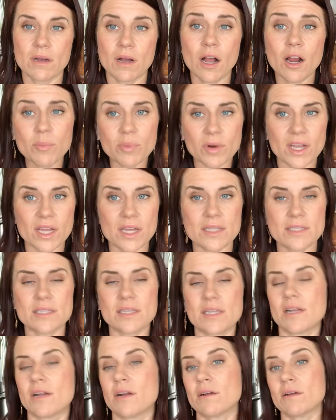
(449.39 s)
our brains
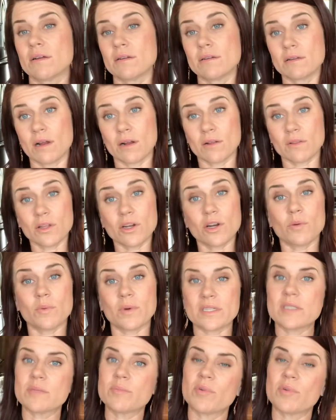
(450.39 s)
and our little ones'